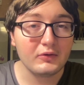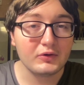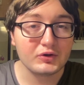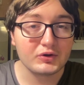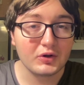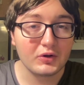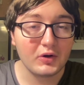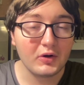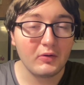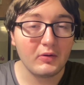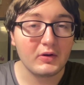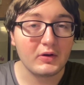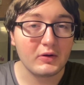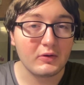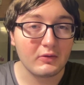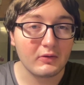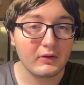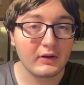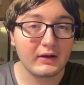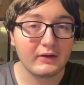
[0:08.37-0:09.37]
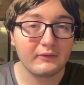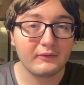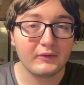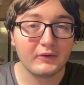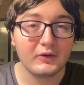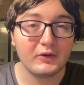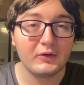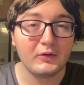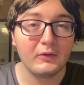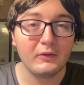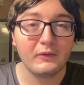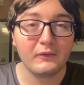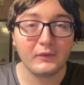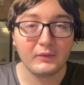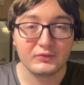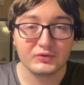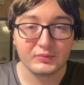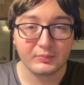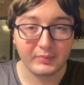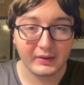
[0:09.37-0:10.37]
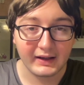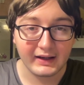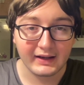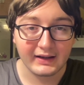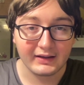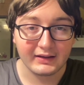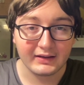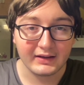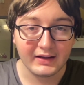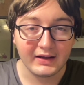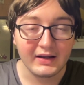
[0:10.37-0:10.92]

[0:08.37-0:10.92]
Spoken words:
SHODO, and Uterline figure news from Japan.